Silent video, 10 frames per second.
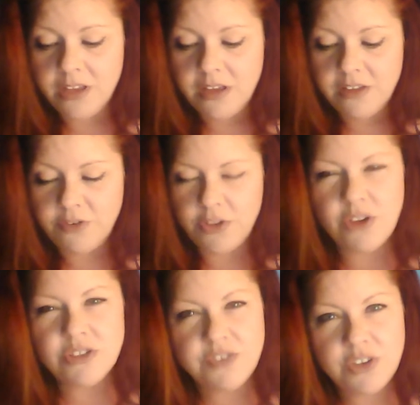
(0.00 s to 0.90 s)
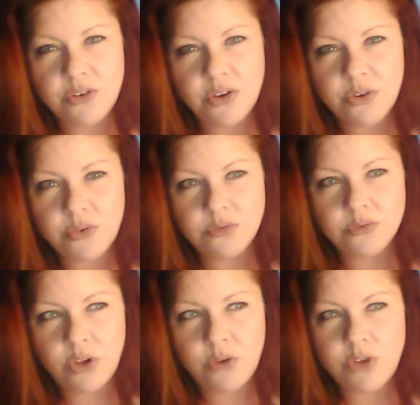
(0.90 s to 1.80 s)
For those of you
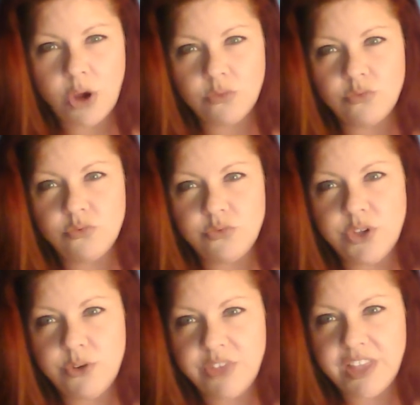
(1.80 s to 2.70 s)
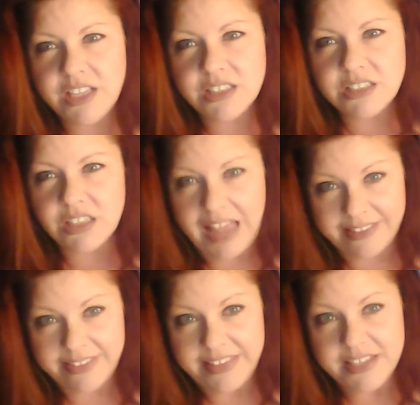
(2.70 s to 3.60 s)
who don't do things like
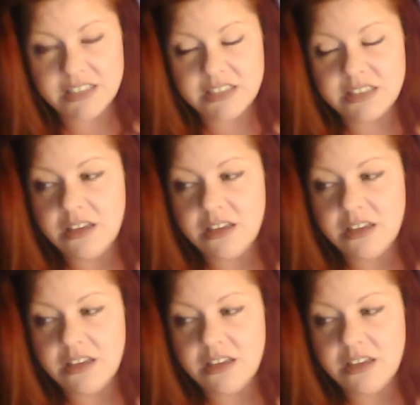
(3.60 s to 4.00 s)
this,